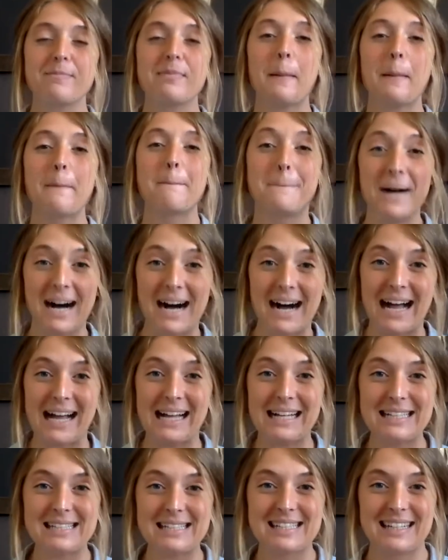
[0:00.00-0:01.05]

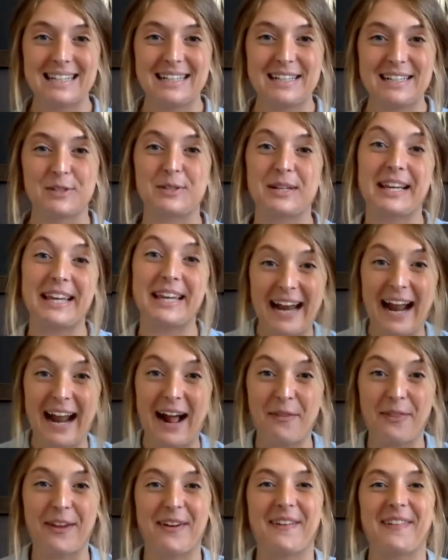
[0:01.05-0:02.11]
But so to get it
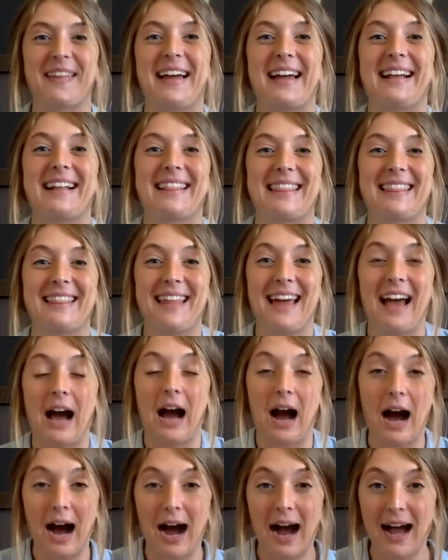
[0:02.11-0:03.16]
out there, like,
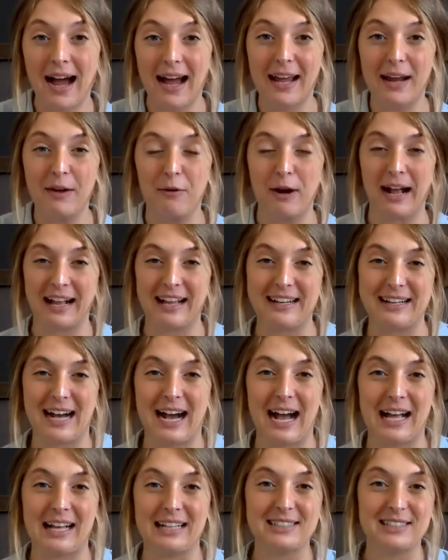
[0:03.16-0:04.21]
I
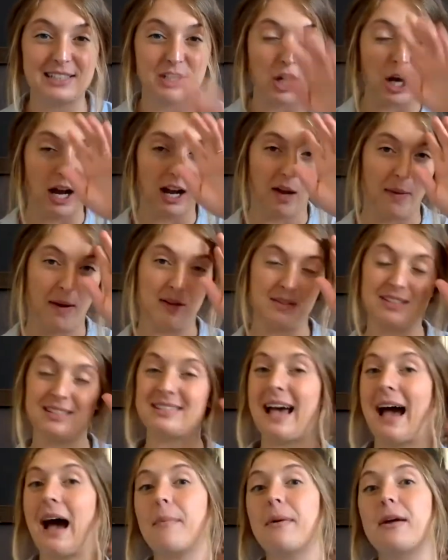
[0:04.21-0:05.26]
recognize to talk about
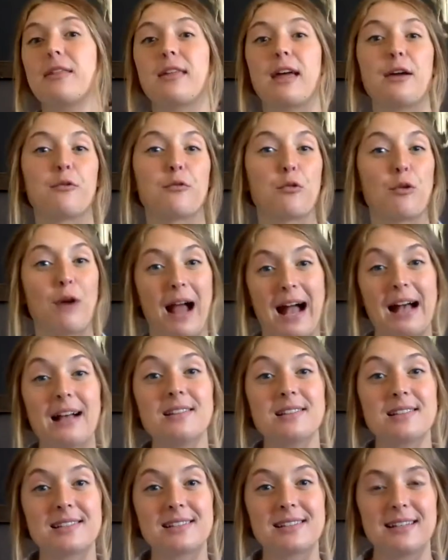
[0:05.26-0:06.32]
Sabbath and
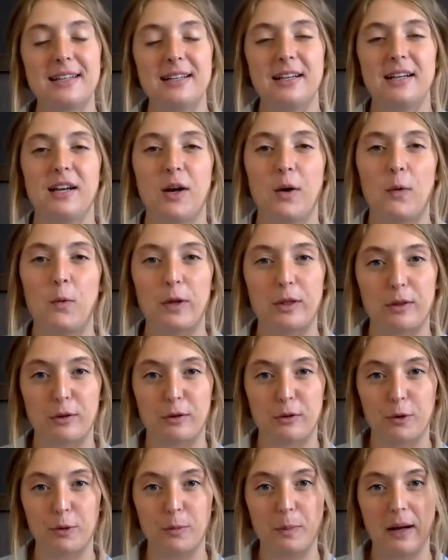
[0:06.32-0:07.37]
rest with a
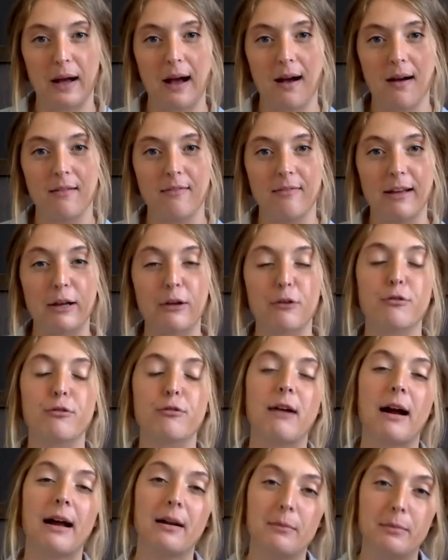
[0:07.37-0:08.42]
group of
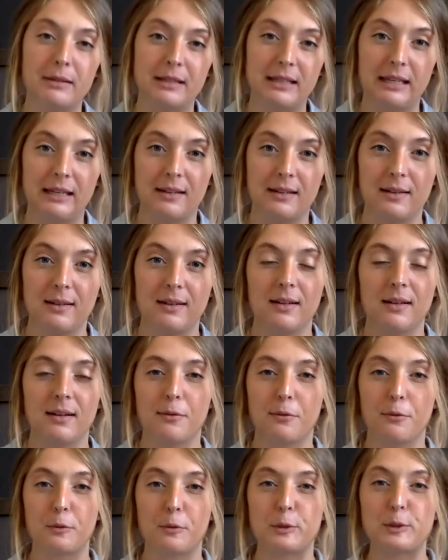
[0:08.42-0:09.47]
incredibly
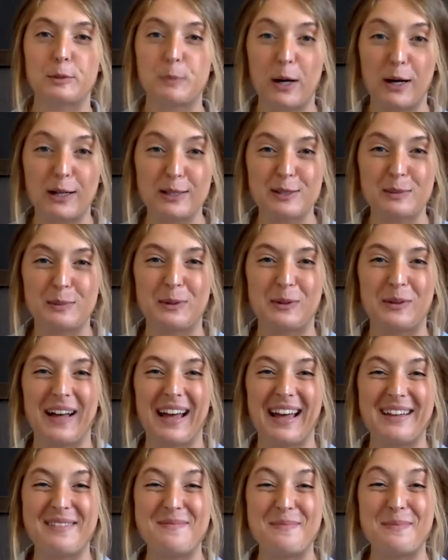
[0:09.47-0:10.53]
responsible
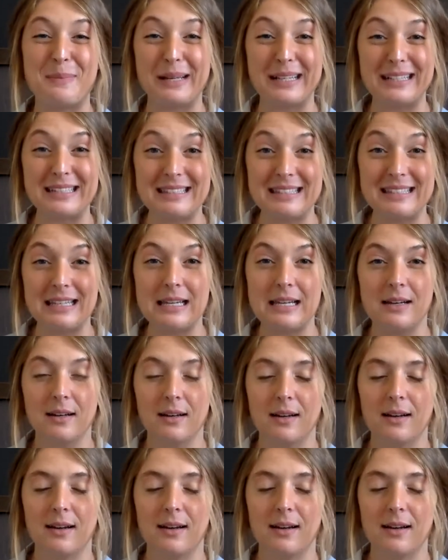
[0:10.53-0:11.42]
and busy